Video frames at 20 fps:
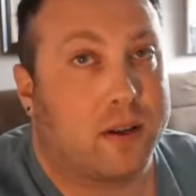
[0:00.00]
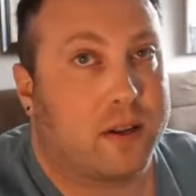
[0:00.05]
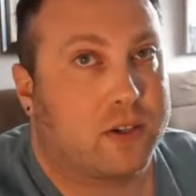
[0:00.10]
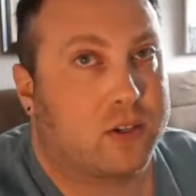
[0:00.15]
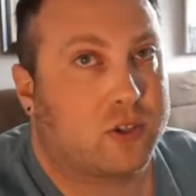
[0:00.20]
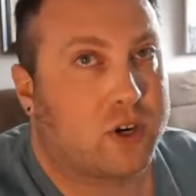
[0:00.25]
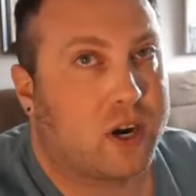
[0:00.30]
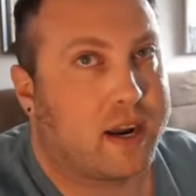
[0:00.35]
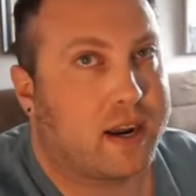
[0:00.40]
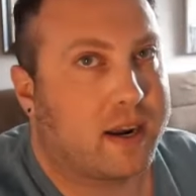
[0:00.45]
I'll
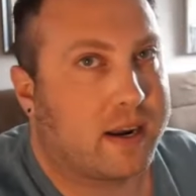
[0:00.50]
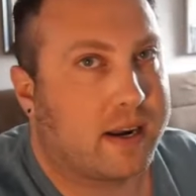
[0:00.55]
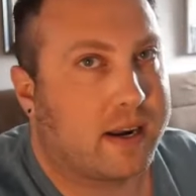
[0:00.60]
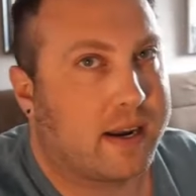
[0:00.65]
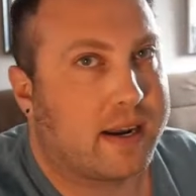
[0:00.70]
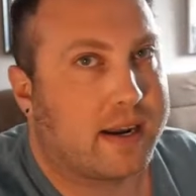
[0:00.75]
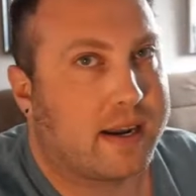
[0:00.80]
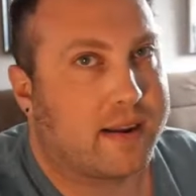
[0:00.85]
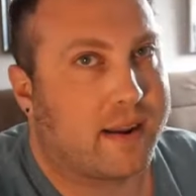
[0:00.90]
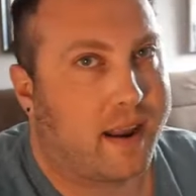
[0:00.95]
try and
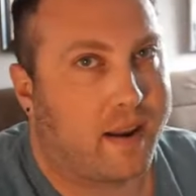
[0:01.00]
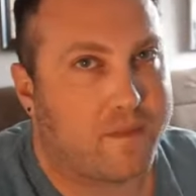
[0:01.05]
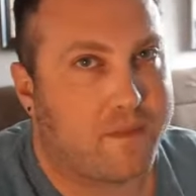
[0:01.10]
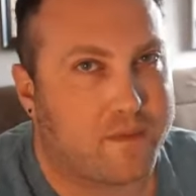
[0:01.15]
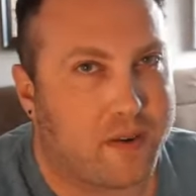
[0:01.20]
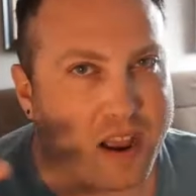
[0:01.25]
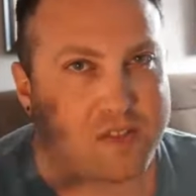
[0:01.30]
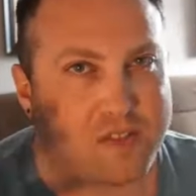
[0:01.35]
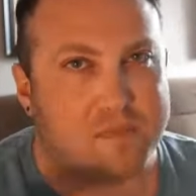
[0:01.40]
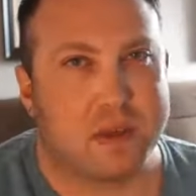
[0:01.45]
in like
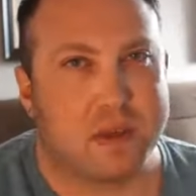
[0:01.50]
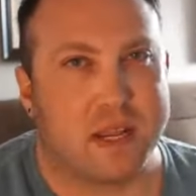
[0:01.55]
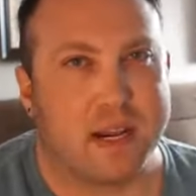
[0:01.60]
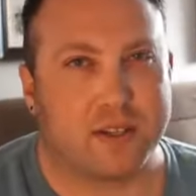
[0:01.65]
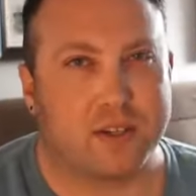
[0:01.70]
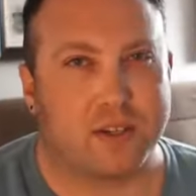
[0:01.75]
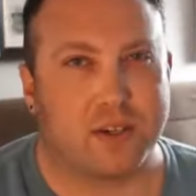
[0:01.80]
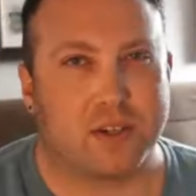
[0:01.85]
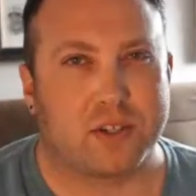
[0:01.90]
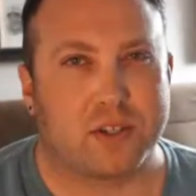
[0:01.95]
5
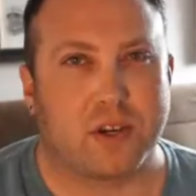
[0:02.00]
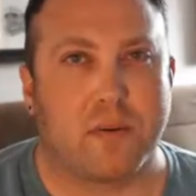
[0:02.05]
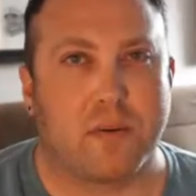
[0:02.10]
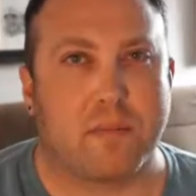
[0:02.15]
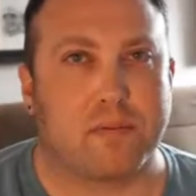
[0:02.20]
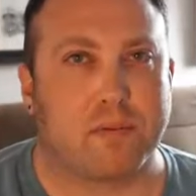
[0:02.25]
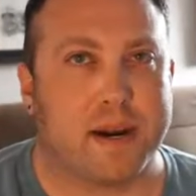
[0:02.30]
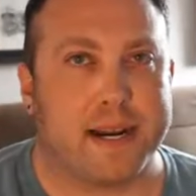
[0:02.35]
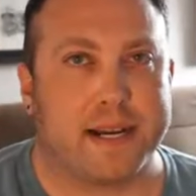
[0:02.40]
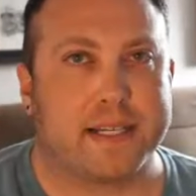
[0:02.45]
minutes or so
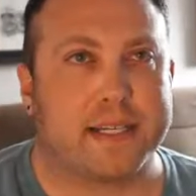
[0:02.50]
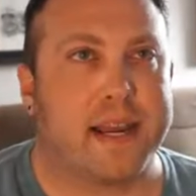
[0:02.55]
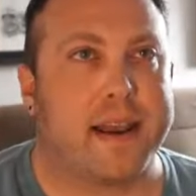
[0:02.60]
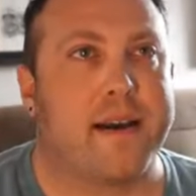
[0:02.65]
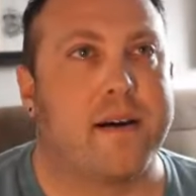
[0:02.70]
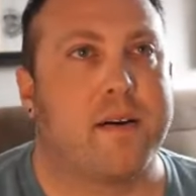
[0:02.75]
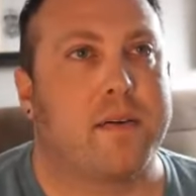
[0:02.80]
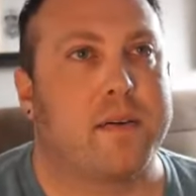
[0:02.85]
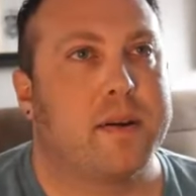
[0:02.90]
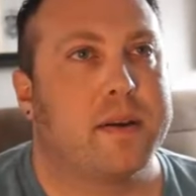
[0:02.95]
break
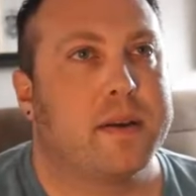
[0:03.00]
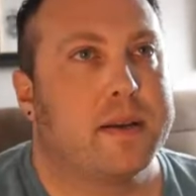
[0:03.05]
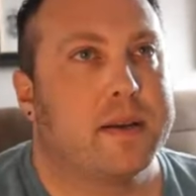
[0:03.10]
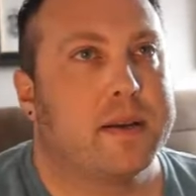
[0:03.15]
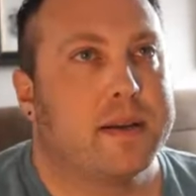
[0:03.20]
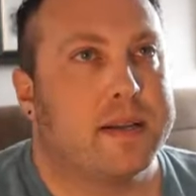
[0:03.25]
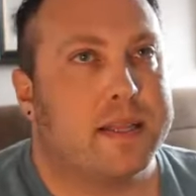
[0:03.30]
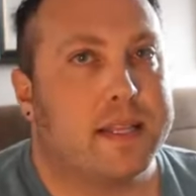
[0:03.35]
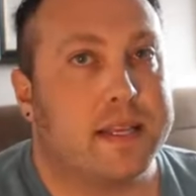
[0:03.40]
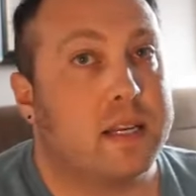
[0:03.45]
down
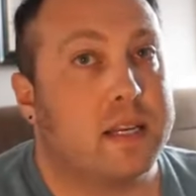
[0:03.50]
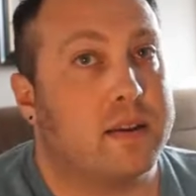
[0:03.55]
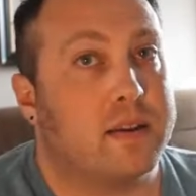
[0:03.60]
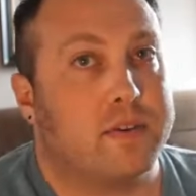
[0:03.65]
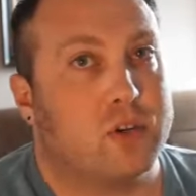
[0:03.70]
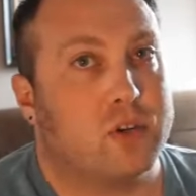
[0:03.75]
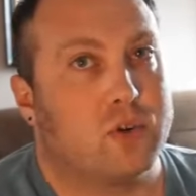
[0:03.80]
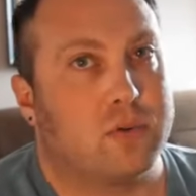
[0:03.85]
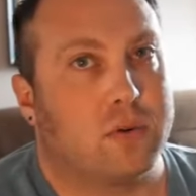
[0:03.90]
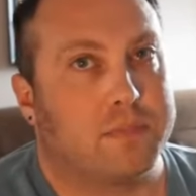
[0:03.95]
the
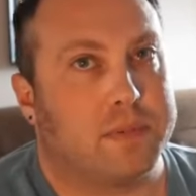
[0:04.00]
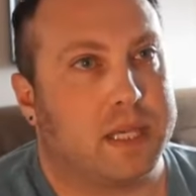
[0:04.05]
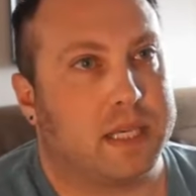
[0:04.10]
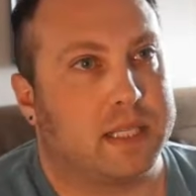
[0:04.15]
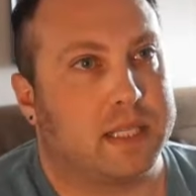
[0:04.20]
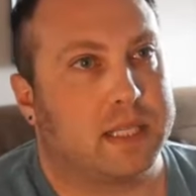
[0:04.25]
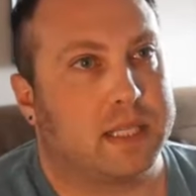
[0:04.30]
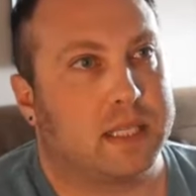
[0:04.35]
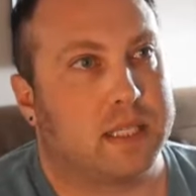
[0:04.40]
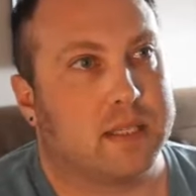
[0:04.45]
individual
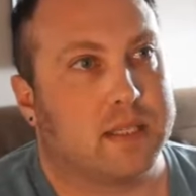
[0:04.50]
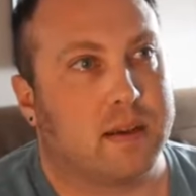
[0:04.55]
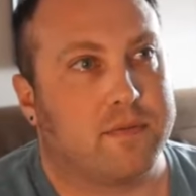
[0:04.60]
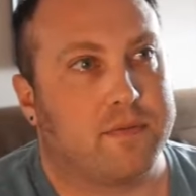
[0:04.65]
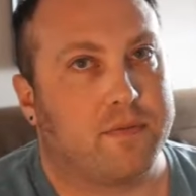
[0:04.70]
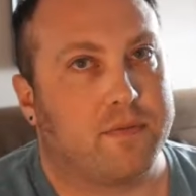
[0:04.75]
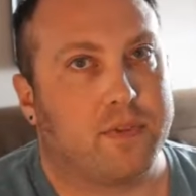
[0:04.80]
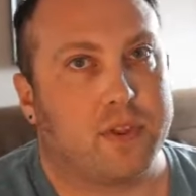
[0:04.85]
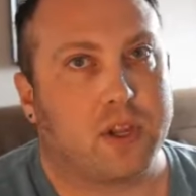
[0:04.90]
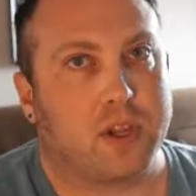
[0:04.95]
pieces
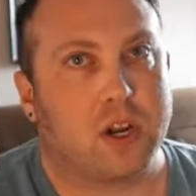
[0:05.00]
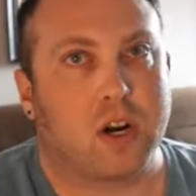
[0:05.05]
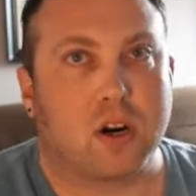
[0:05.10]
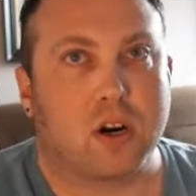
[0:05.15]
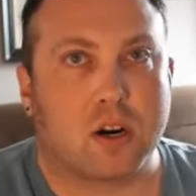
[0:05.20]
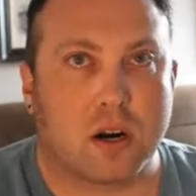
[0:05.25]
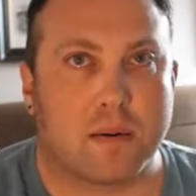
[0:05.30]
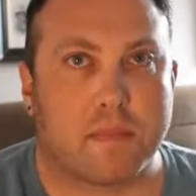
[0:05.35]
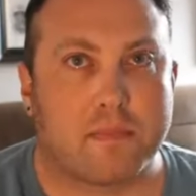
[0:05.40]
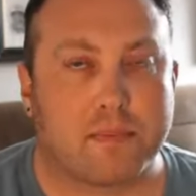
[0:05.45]
of the
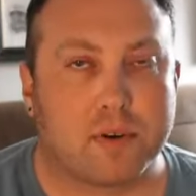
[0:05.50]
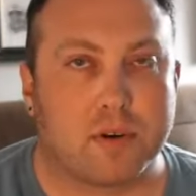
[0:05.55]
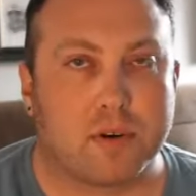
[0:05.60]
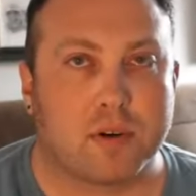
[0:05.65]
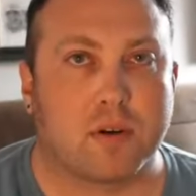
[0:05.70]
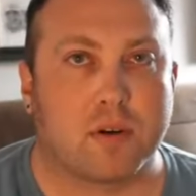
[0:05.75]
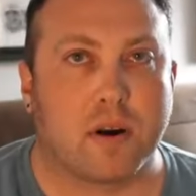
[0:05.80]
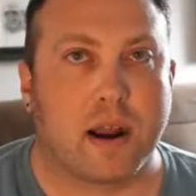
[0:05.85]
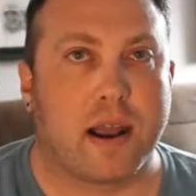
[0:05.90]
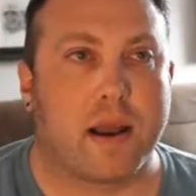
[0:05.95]
current
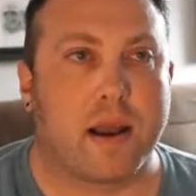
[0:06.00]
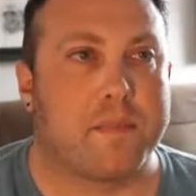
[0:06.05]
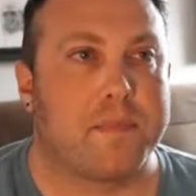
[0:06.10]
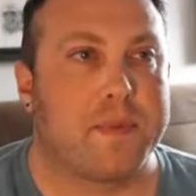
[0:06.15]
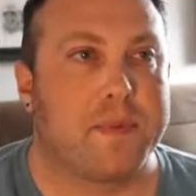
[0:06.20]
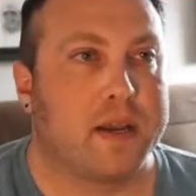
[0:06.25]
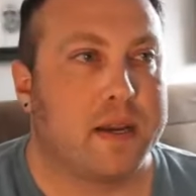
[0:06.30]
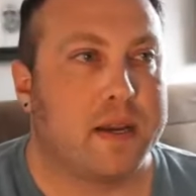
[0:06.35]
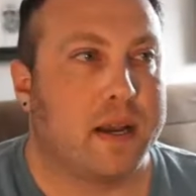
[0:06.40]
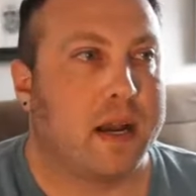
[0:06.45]
program,
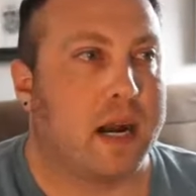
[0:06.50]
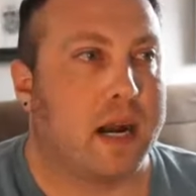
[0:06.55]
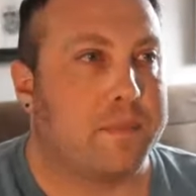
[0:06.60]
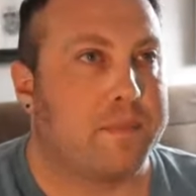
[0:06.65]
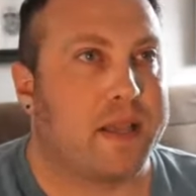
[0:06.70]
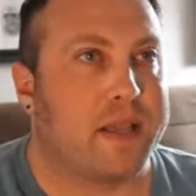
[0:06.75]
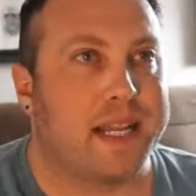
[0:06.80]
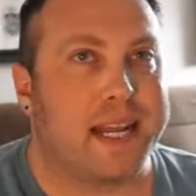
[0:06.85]
and